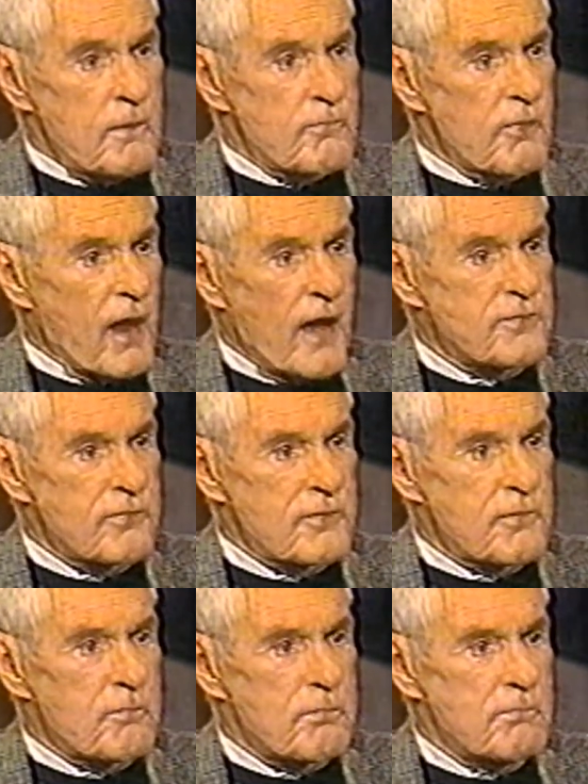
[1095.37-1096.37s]

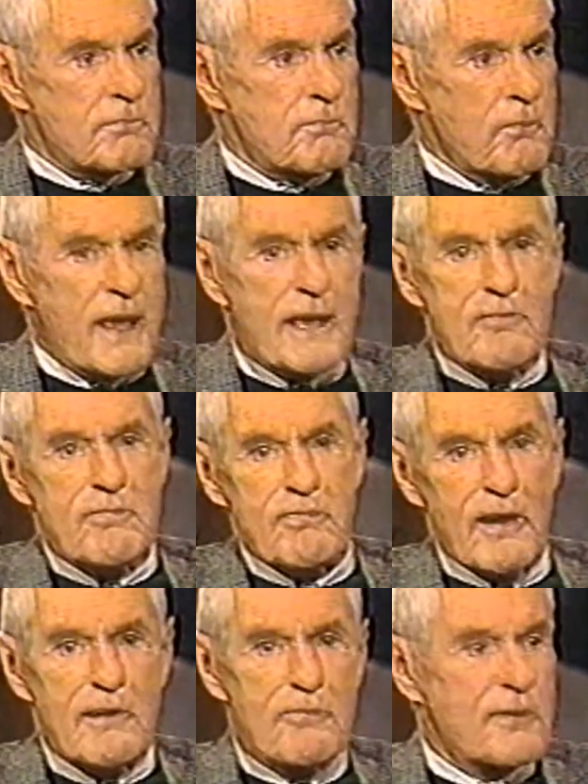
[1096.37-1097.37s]
philosopher making
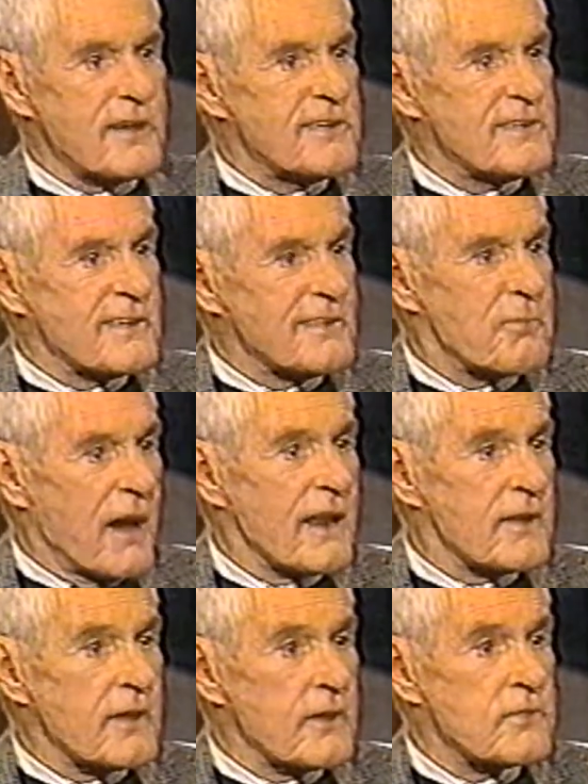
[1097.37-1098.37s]
fun of religion and
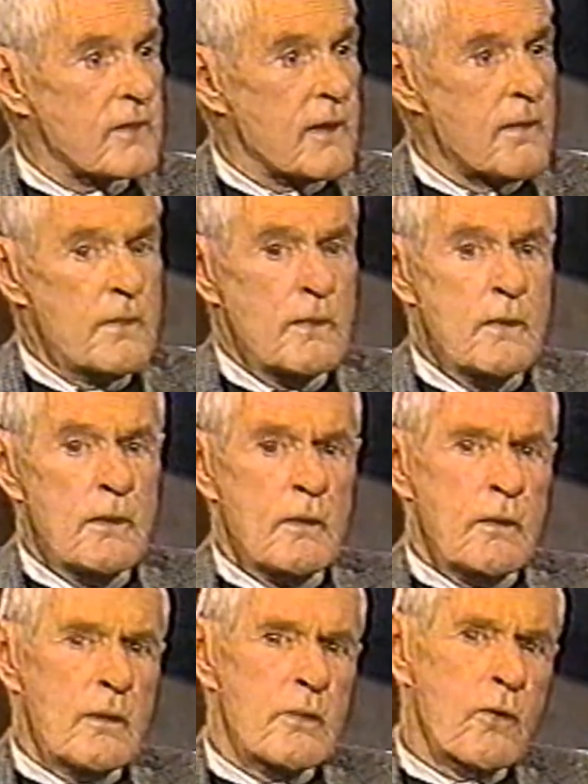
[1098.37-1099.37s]
politics, there's
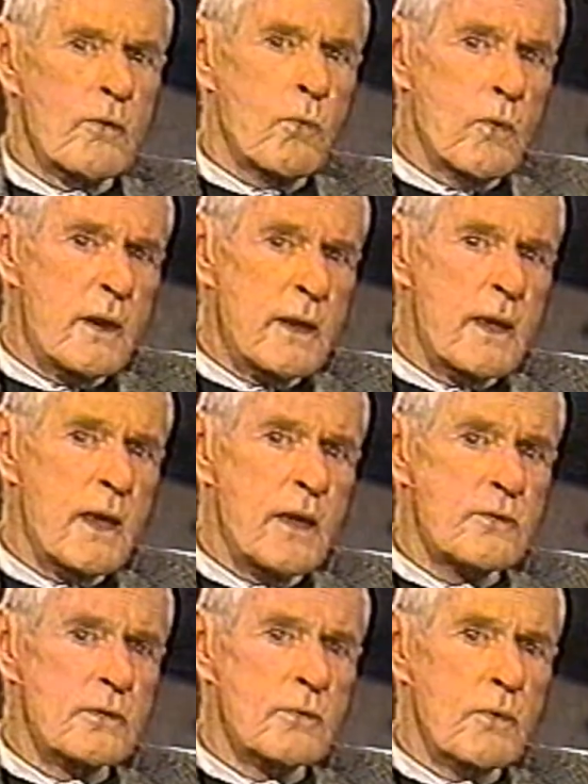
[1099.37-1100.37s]
only one
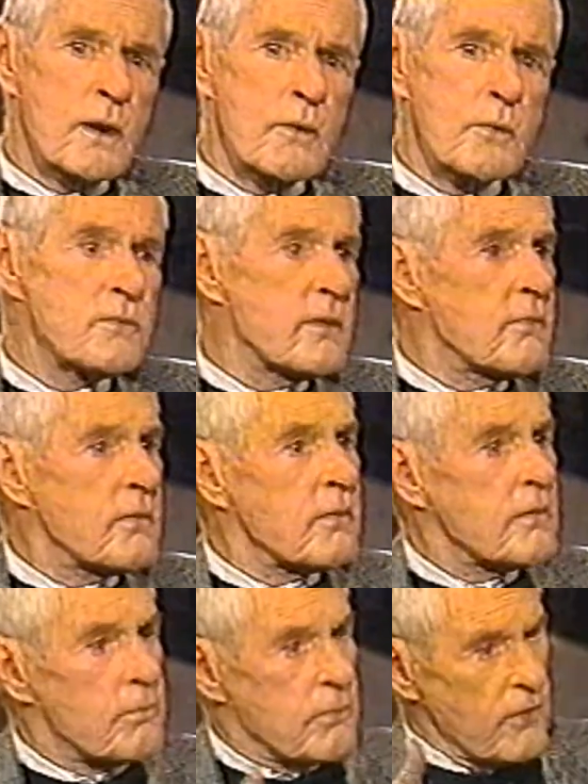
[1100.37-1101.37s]
occasion where anyone's
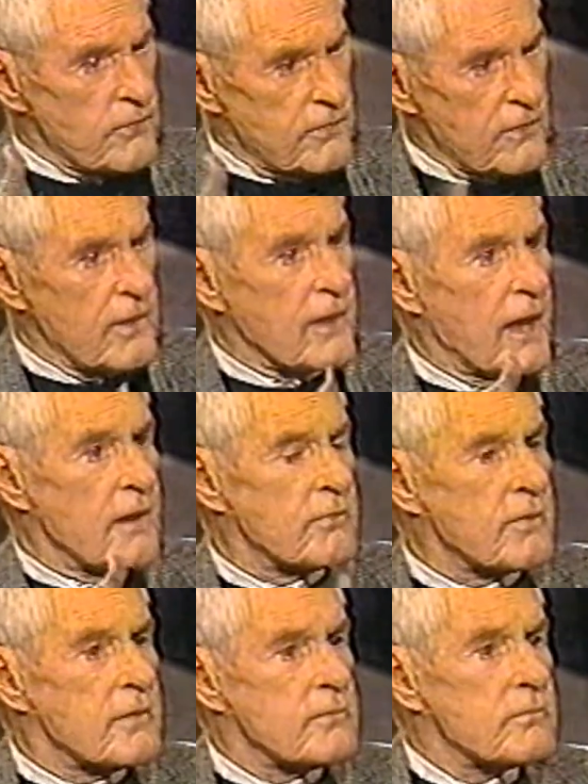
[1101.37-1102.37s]
ever personally kind
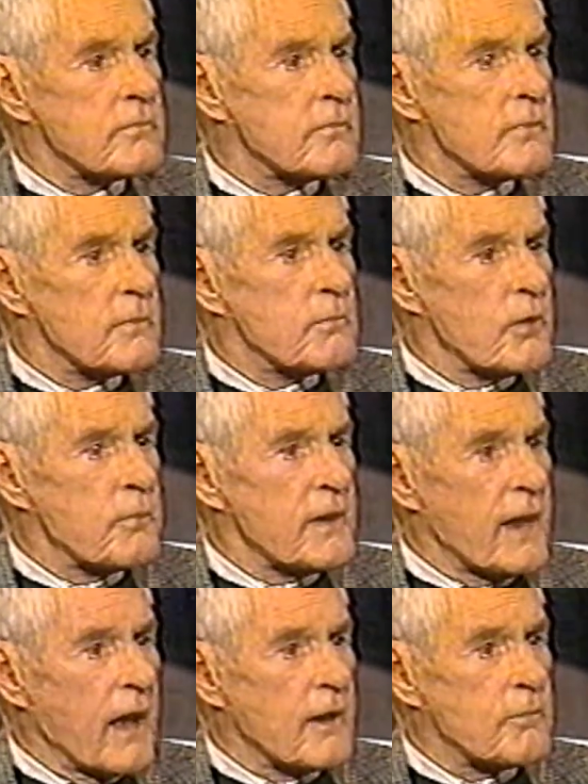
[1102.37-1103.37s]
of put
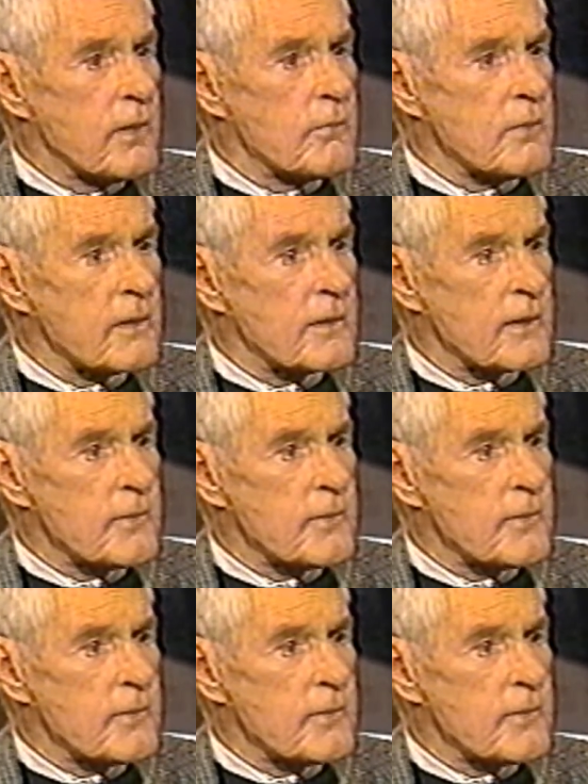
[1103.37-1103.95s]
me down in public.